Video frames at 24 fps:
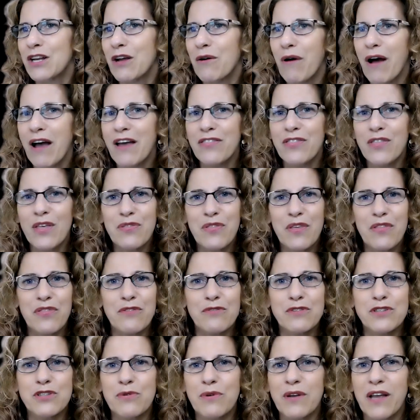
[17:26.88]
I think that
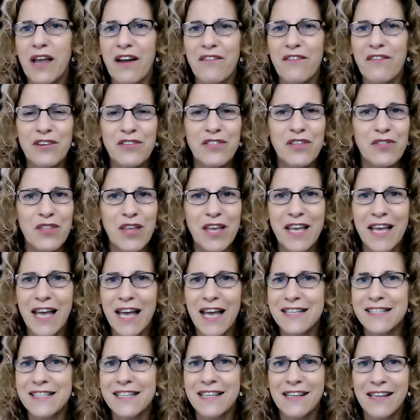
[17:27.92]
they're doing everything they
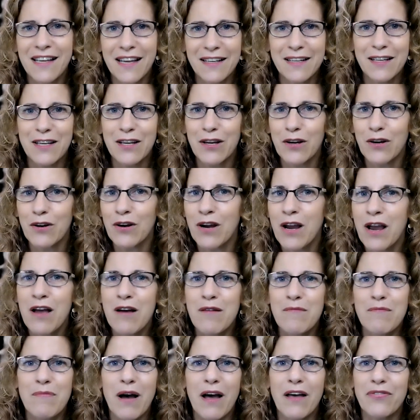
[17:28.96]
can to get here,
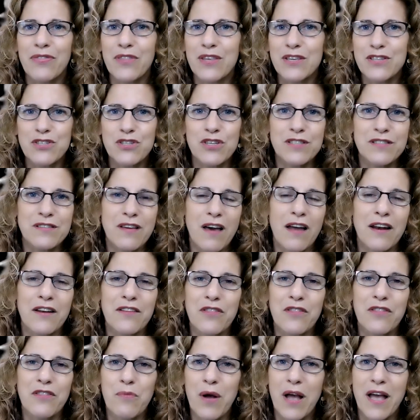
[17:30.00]
but this just got
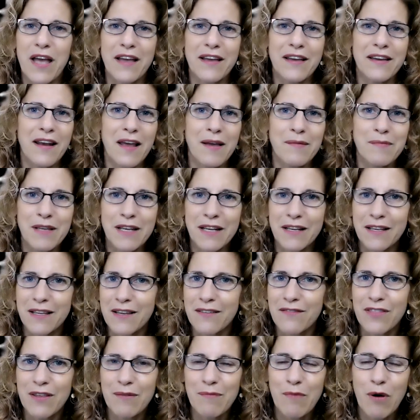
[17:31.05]
in the way and I'm going to
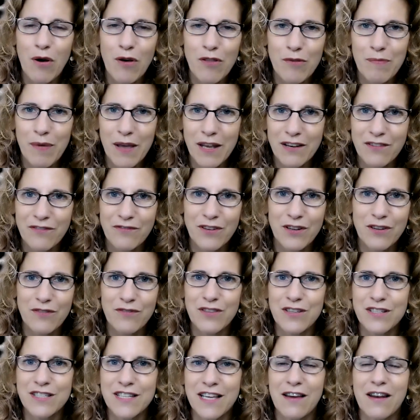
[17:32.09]
give them all the benefit of
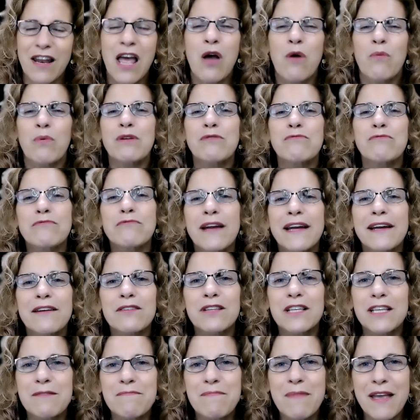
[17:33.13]
the doubt. We
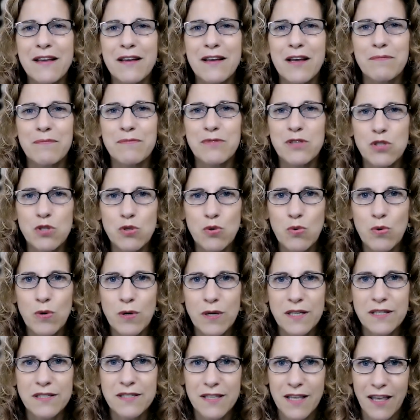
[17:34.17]
rarely make up
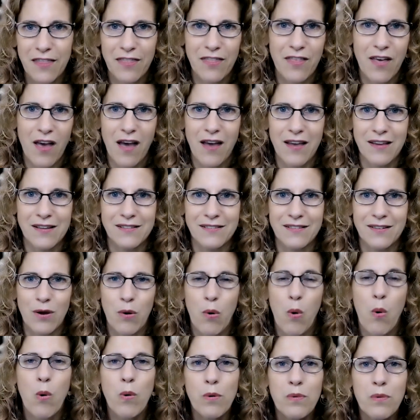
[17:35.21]
stories like that.
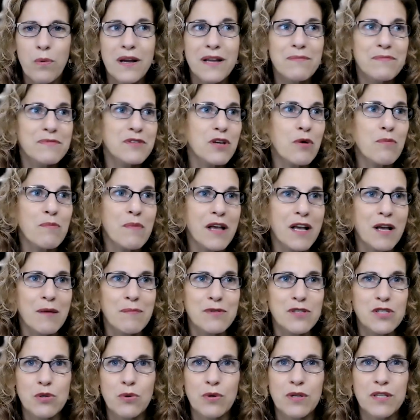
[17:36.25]
Or we don't make up
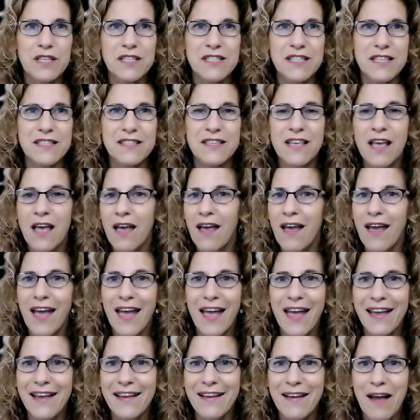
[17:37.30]
a story that says,
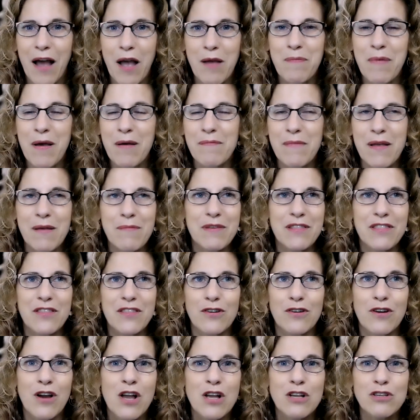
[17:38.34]
hey, I bet maybe
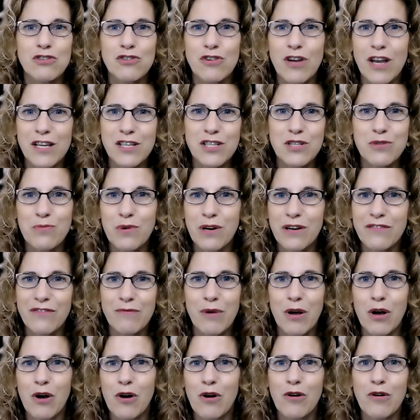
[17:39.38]
they're trying to work
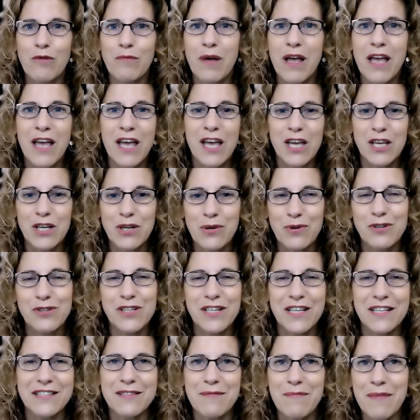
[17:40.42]
from home in order
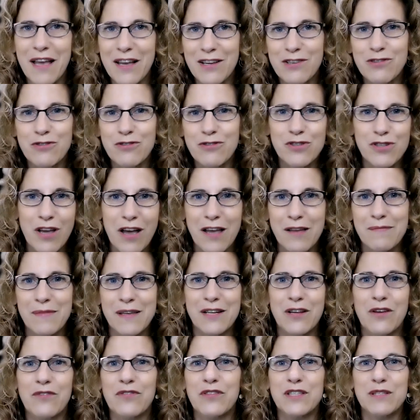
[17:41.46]
to get some extra time
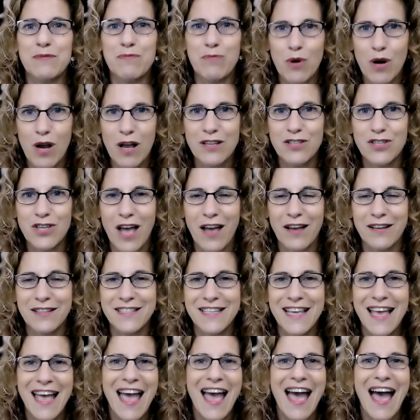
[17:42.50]
in on this
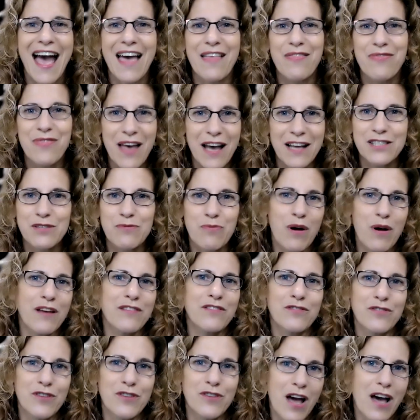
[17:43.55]
project. And that's why
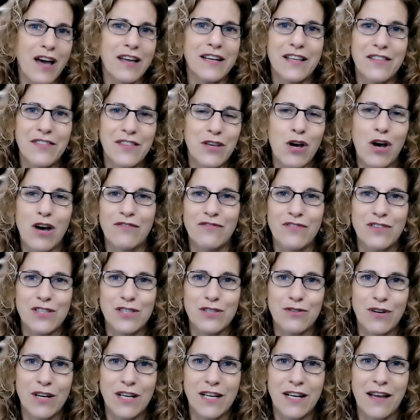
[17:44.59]
they're not in the
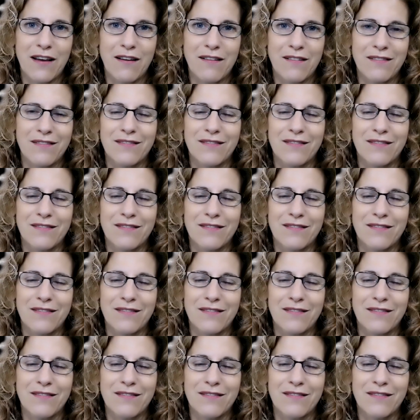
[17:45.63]
office right now.